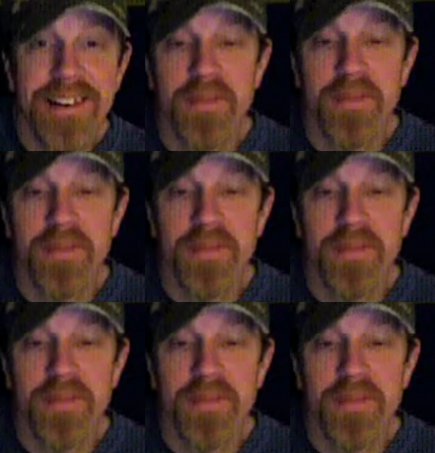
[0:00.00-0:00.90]
Um,
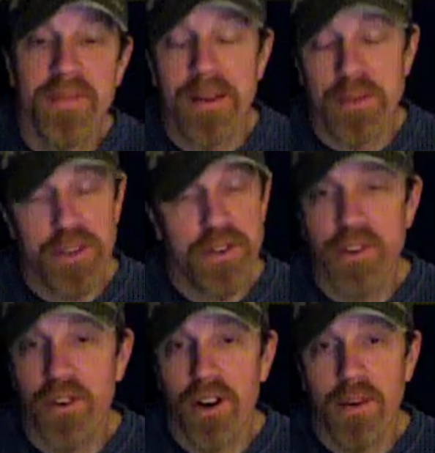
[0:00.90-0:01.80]
I'm sure
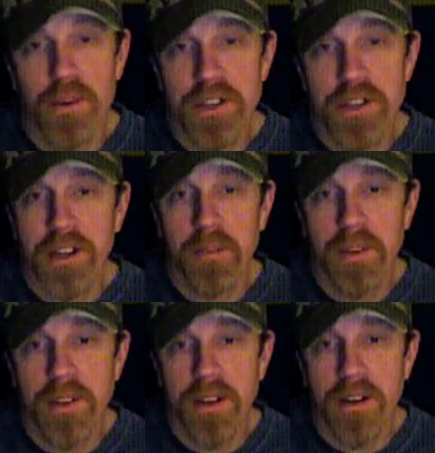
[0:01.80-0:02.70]
you are. I wish I could
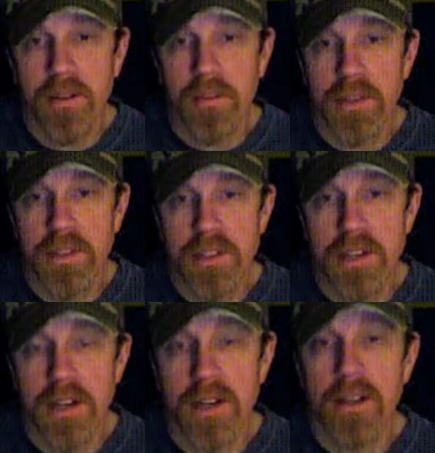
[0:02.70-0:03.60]
be there, but
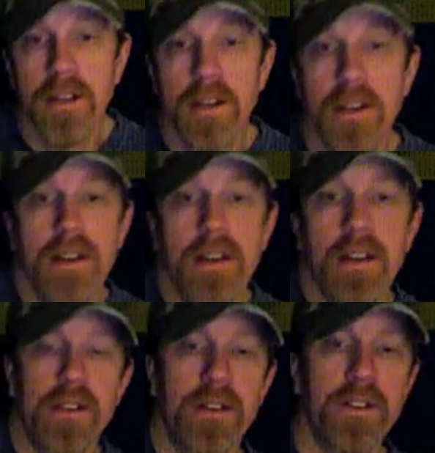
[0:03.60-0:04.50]
uh,
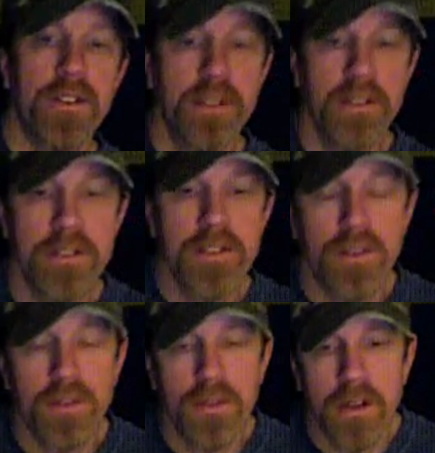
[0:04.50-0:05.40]
you know I couldn't.
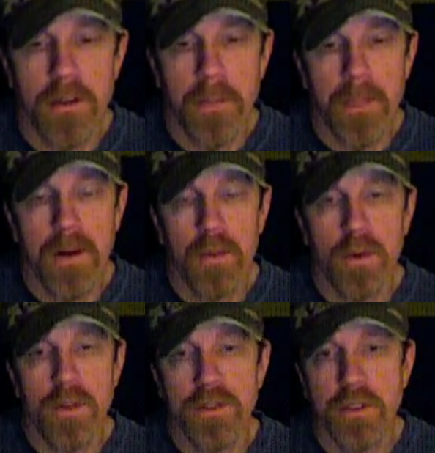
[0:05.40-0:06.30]
So um, you know, I
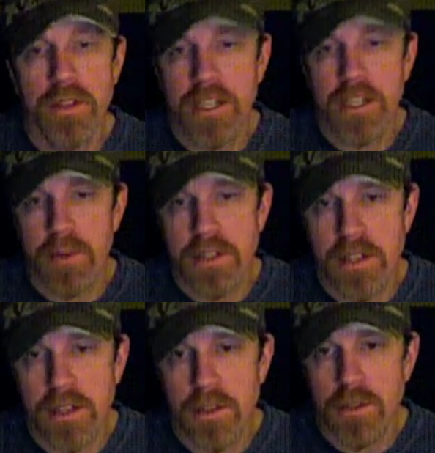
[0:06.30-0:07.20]
wanted to do the next best
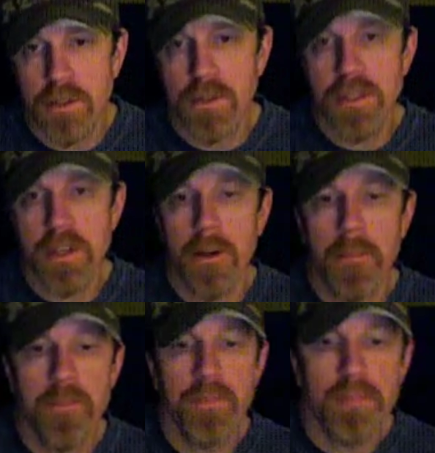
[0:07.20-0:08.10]
thing, which was
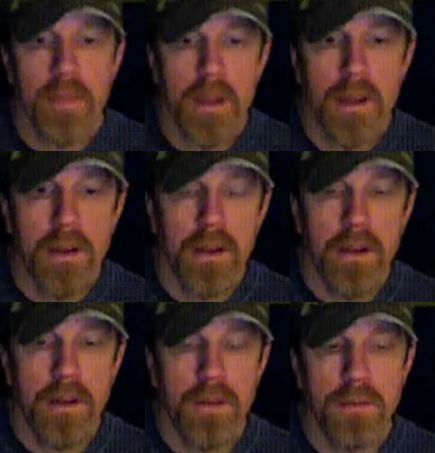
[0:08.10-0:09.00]
um,
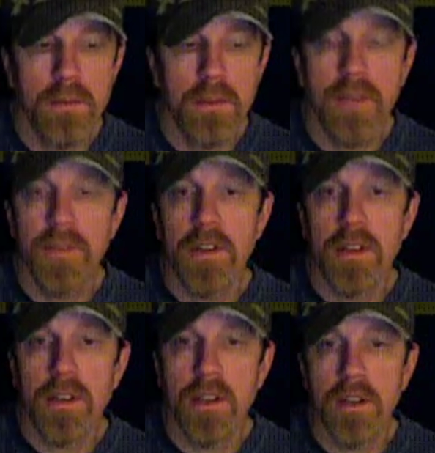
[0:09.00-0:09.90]
you know give you a
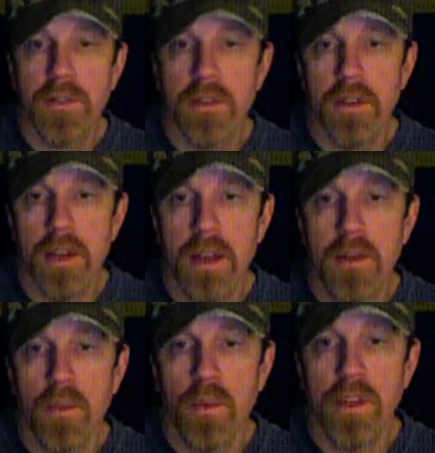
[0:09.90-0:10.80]
gift.
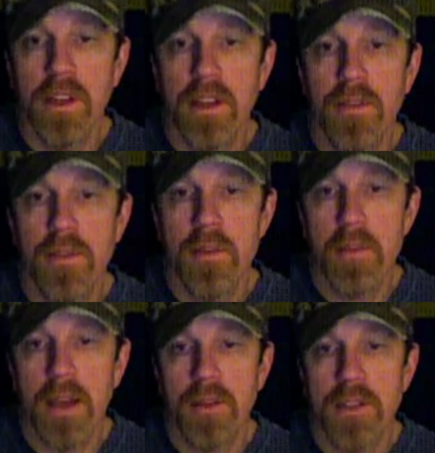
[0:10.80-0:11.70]
And what do you give the
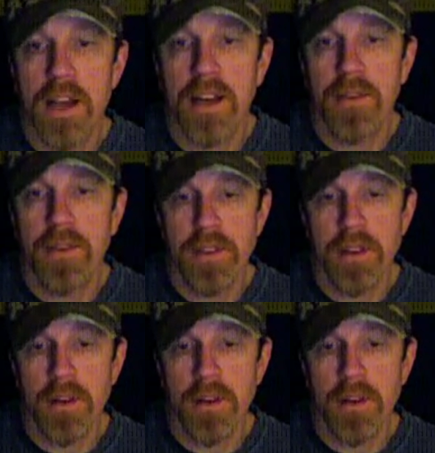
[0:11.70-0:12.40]
man who's got everything?